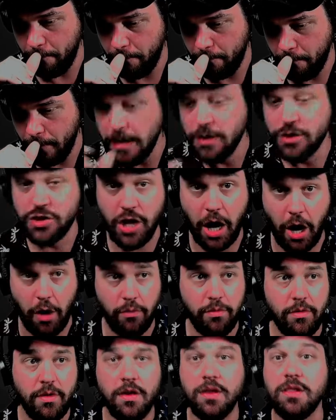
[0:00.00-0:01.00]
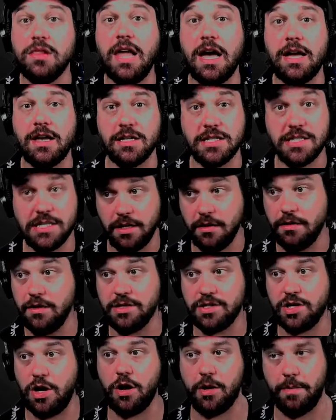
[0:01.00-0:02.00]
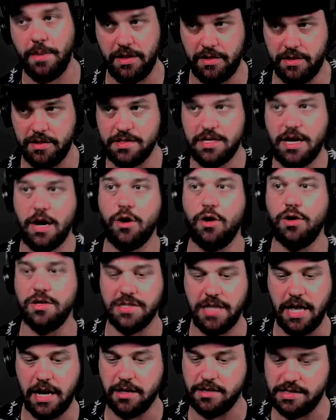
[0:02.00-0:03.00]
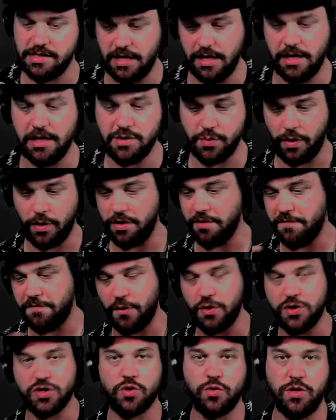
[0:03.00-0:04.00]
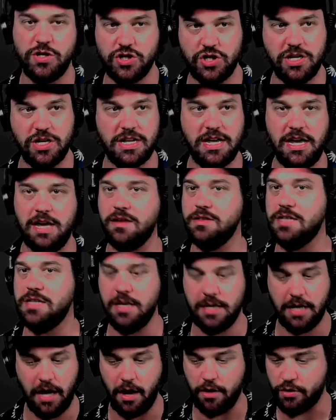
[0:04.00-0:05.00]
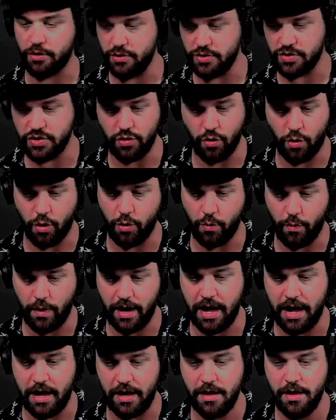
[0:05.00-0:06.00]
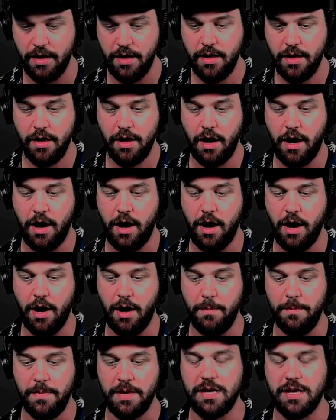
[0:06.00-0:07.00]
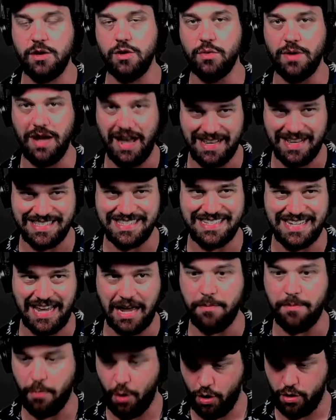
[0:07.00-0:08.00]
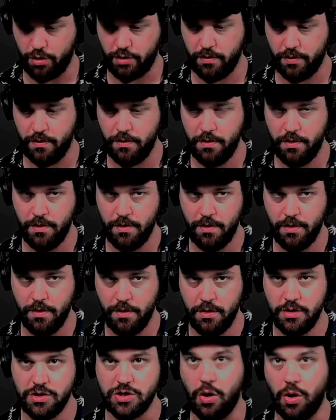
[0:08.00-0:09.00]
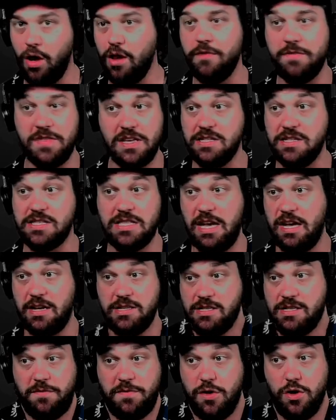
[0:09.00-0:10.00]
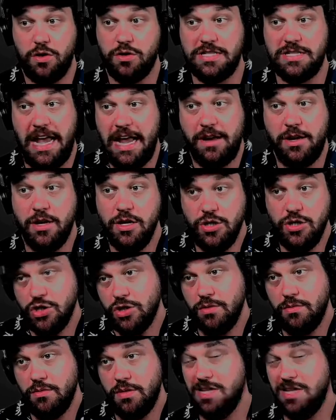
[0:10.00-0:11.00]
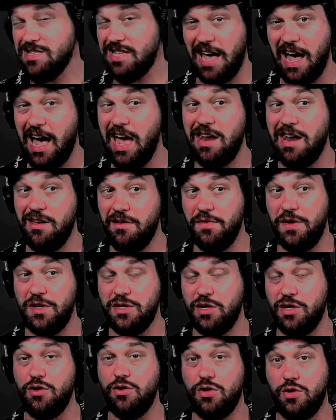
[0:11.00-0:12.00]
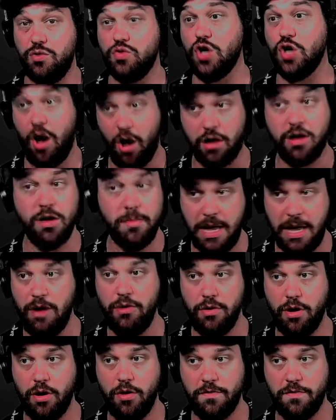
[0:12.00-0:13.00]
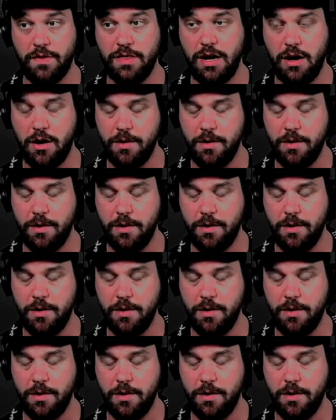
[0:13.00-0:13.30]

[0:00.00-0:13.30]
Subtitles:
So, legacy. Let's talk about this. Harold's legacy. He's one of the first Christian kings. He conquers Norway. He unites Denmark. So all of these things, if you're Danish, he's kind of a dude you talk about over there.